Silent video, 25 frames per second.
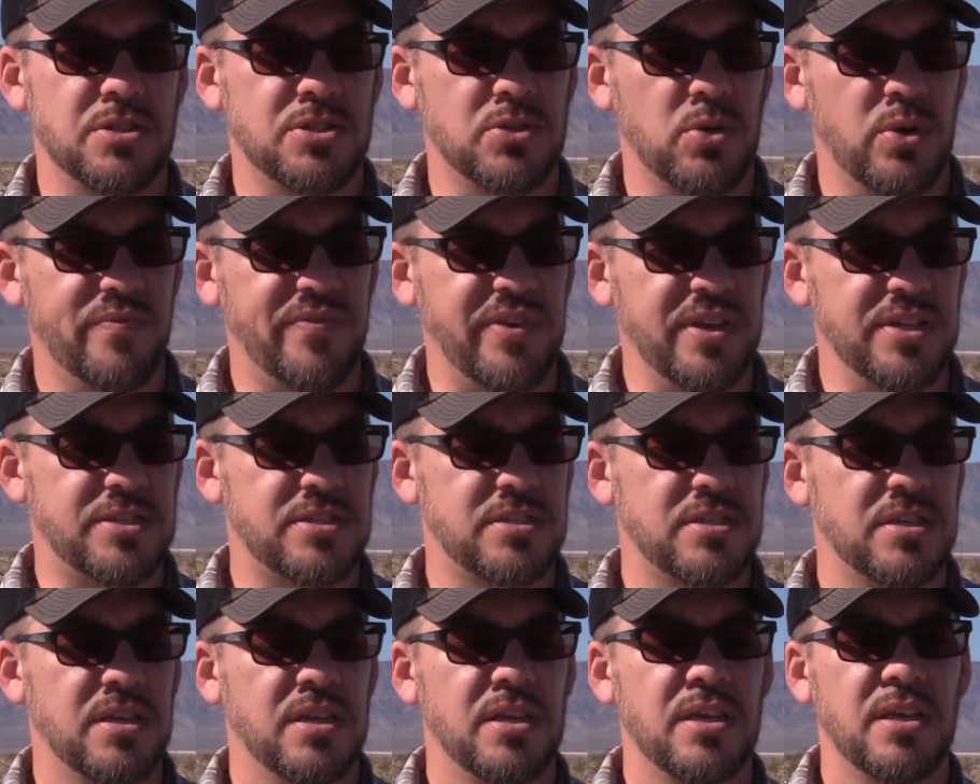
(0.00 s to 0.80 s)
So
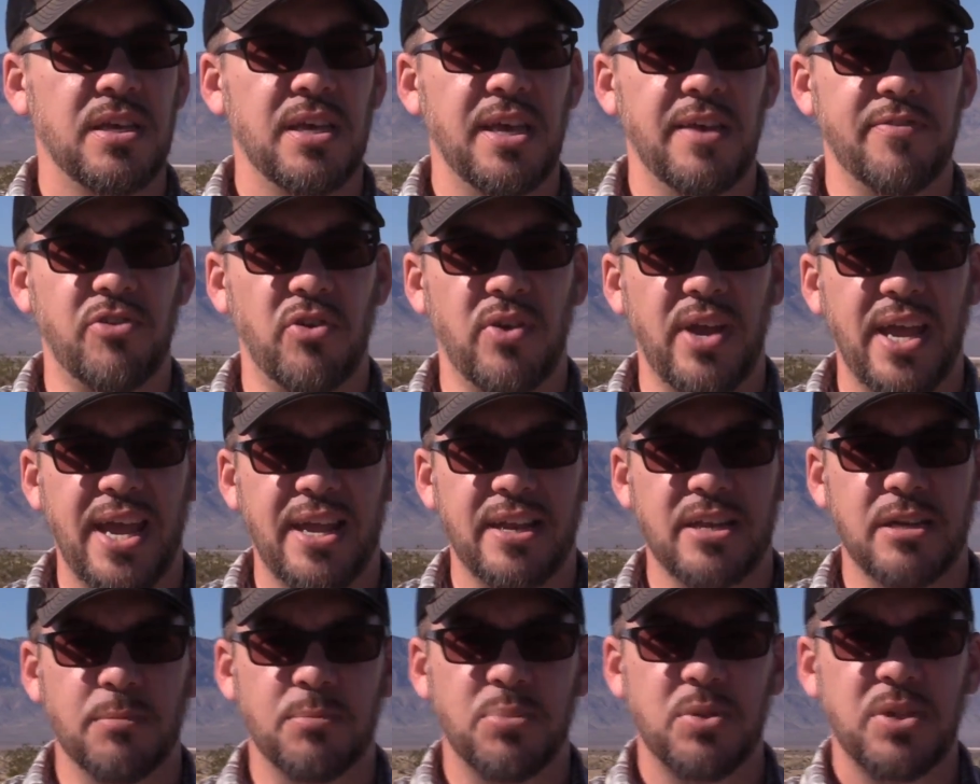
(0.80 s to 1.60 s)
if your
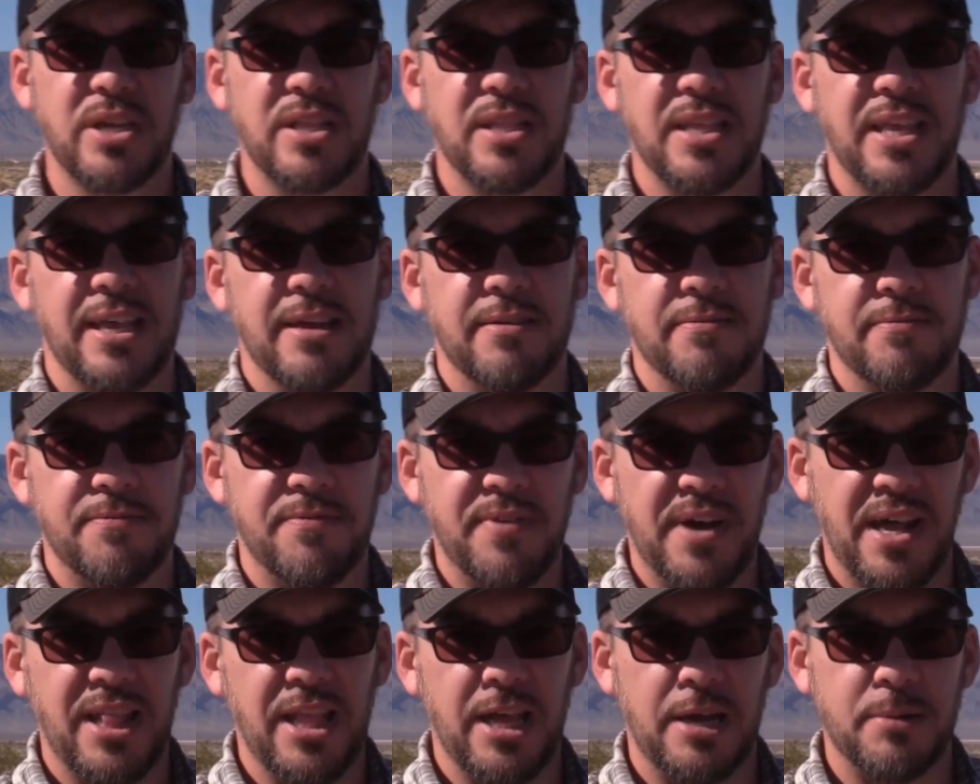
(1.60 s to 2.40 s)
hand completely
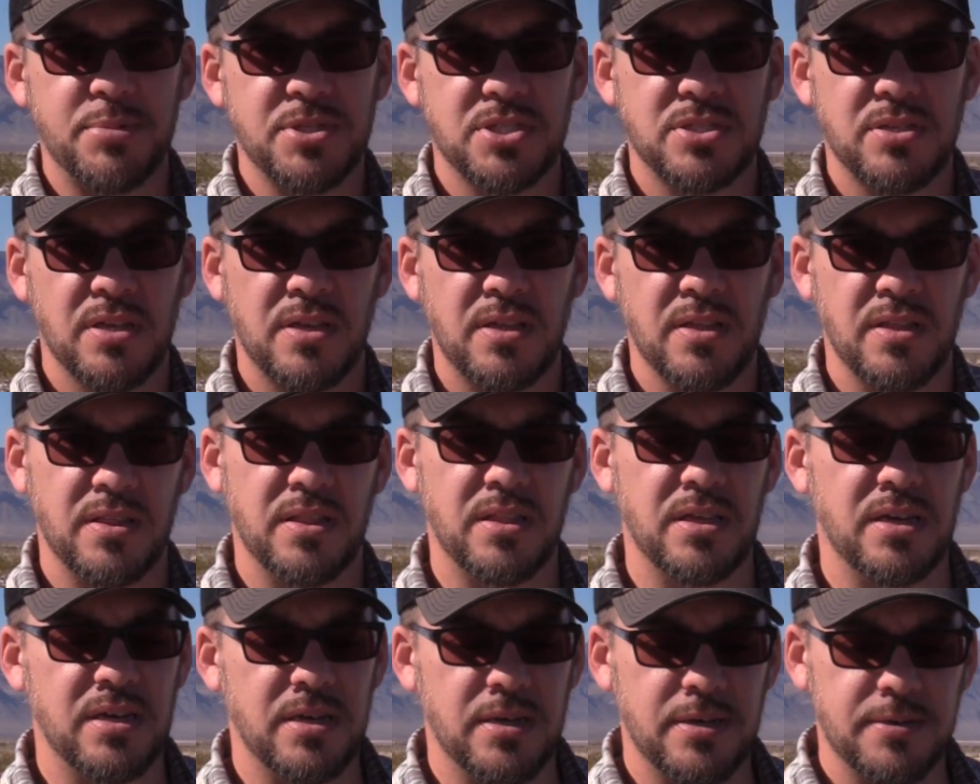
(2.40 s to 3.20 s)
envelops
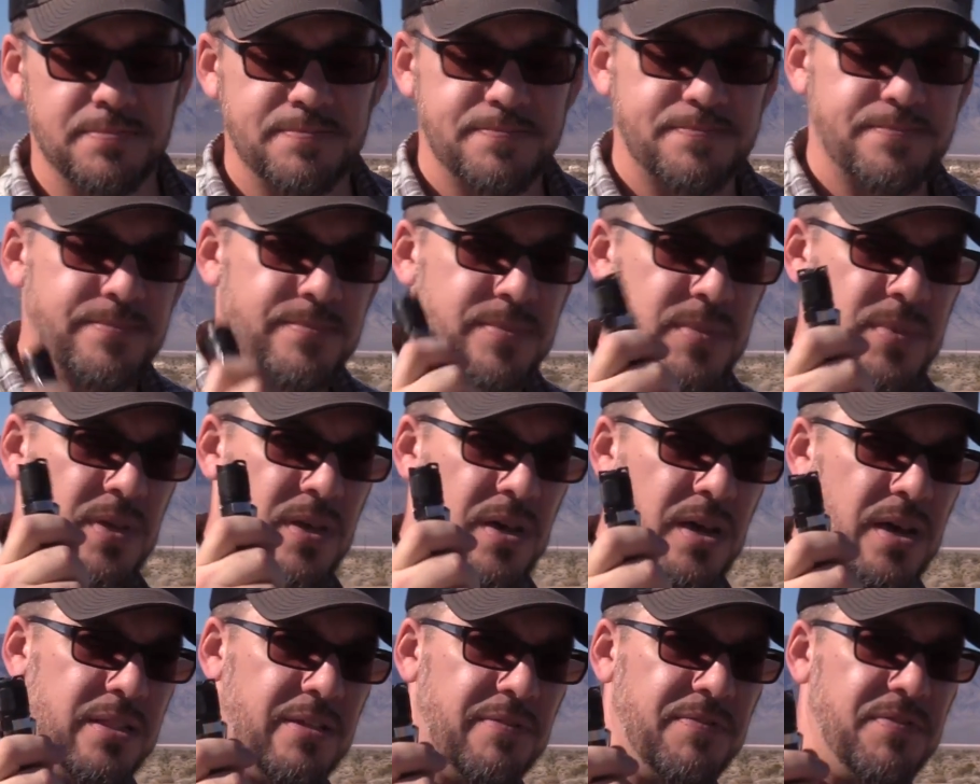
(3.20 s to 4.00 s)
the
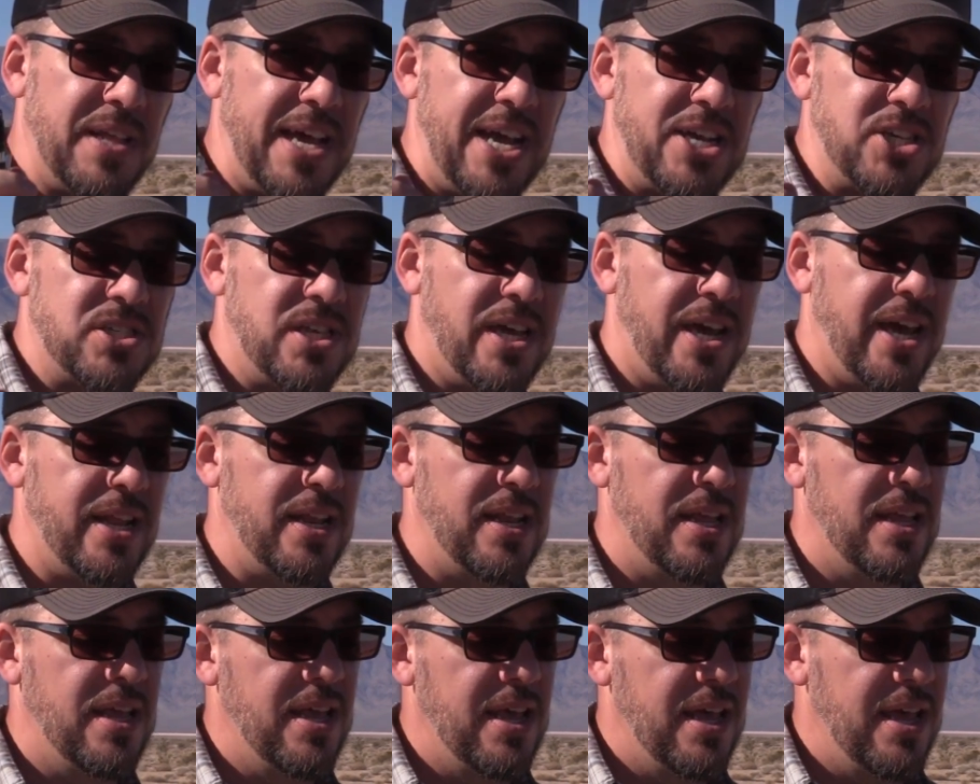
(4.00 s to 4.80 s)
flashlight,
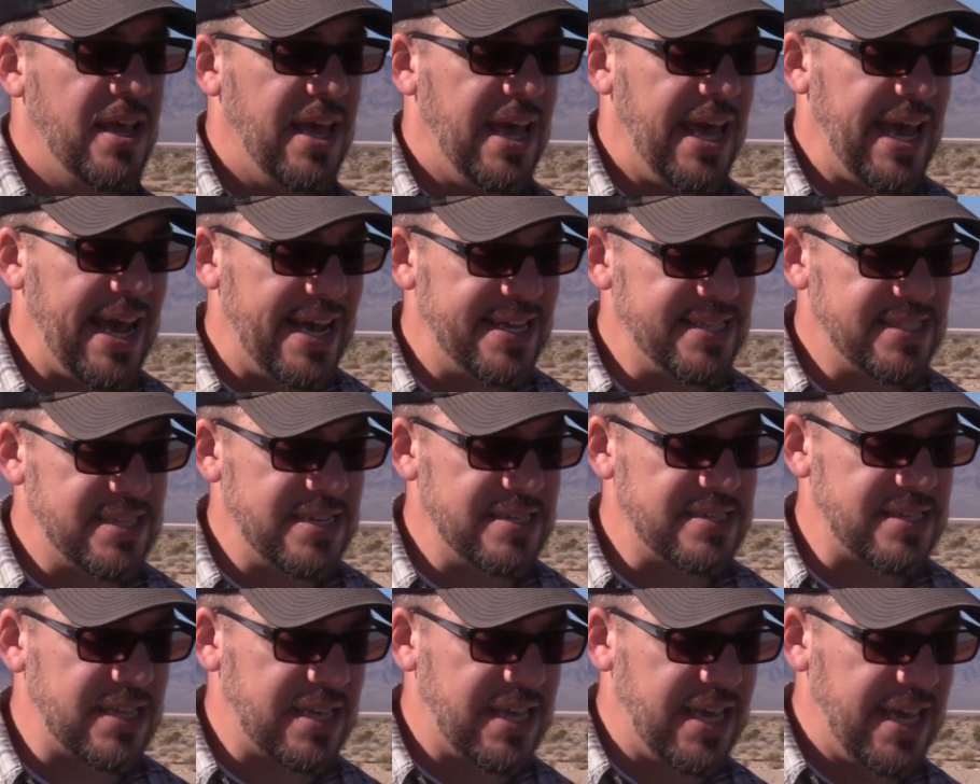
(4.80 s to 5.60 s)
as
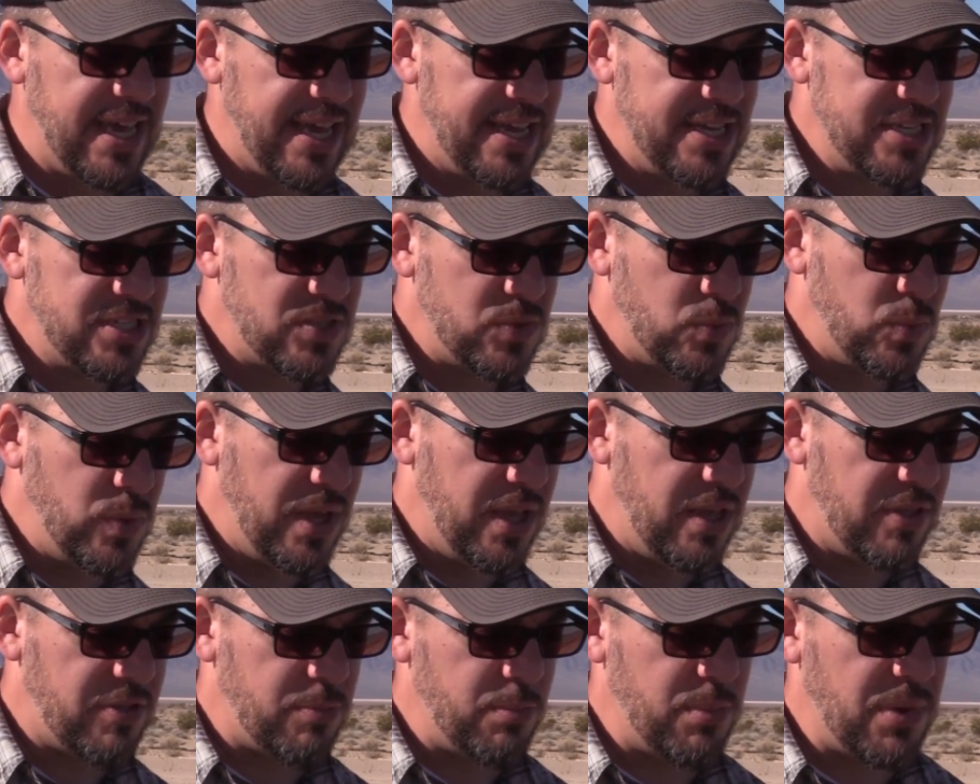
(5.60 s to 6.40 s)
is the case
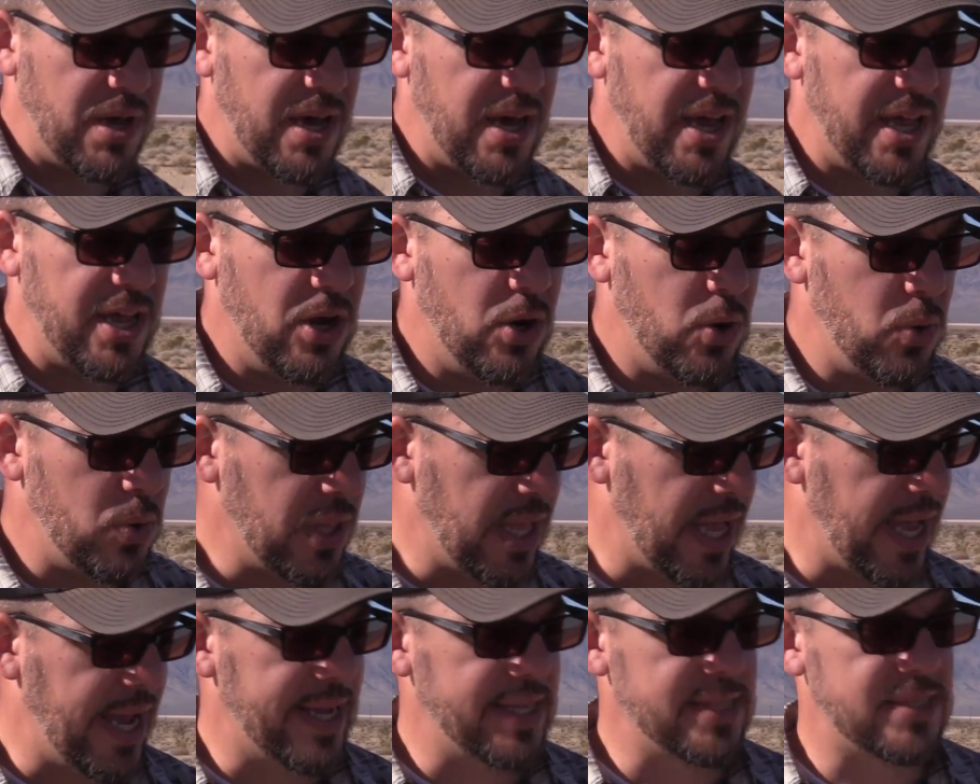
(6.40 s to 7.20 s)
with my
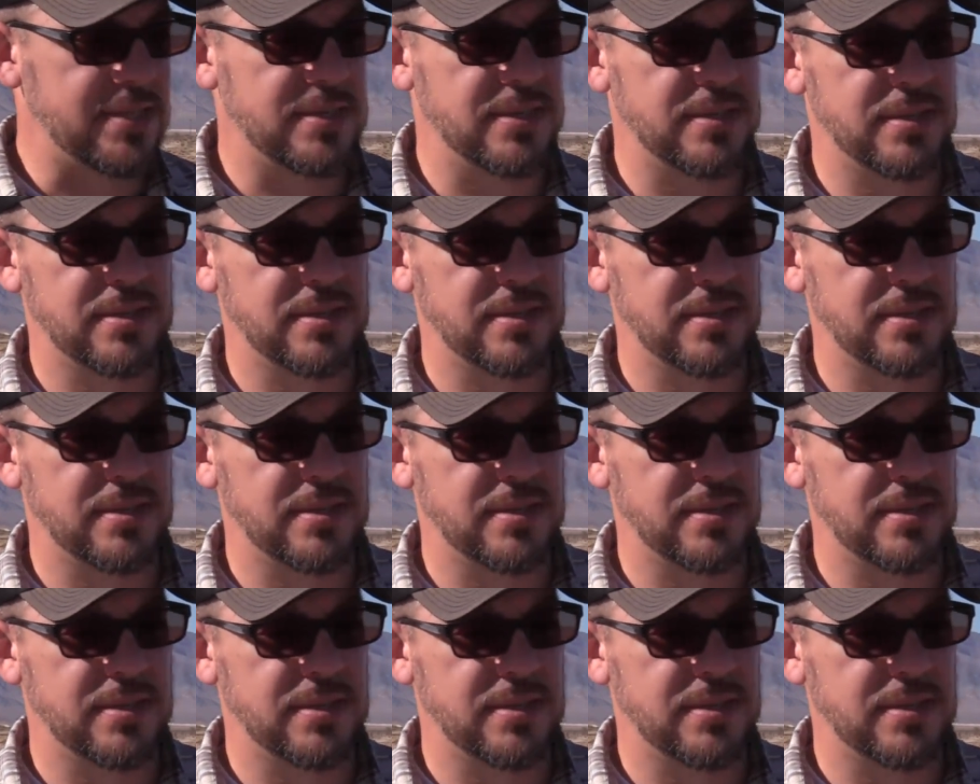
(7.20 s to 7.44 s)
Olight